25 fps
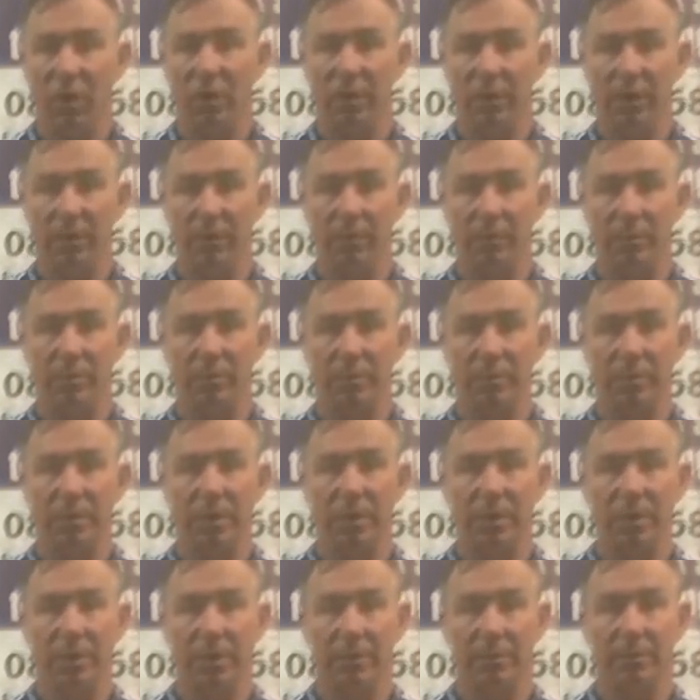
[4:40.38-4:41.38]
volume.
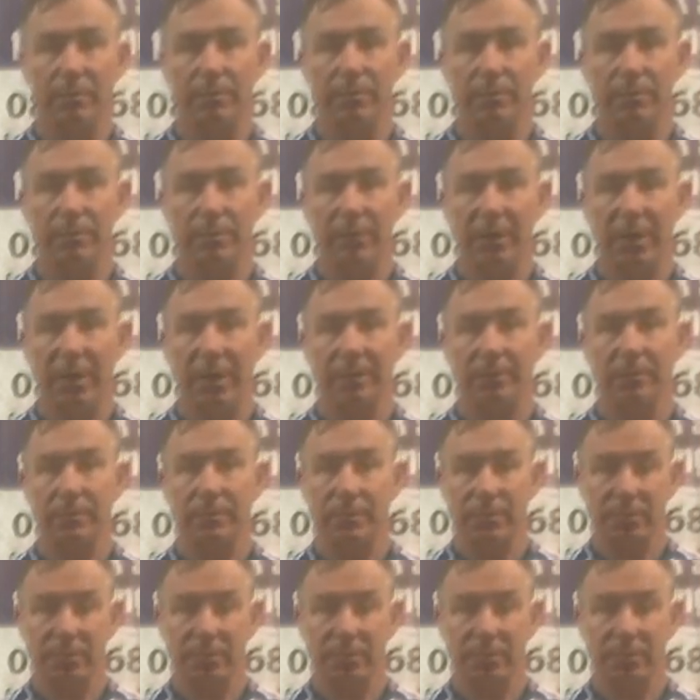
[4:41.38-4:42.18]
Yeah,